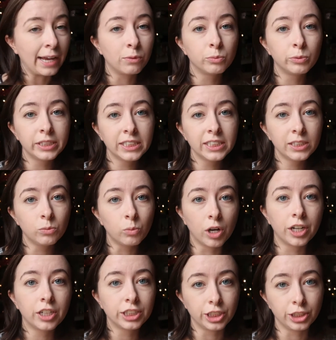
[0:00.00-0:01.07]
I really
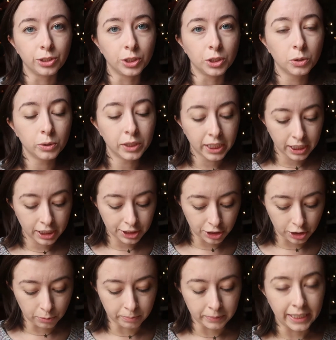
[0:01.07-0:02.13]
want you
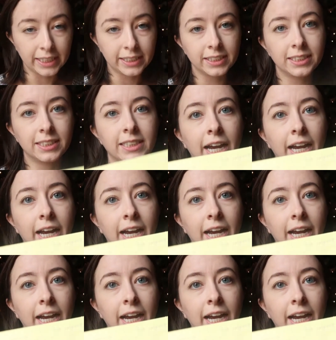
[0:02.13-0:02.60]
to make this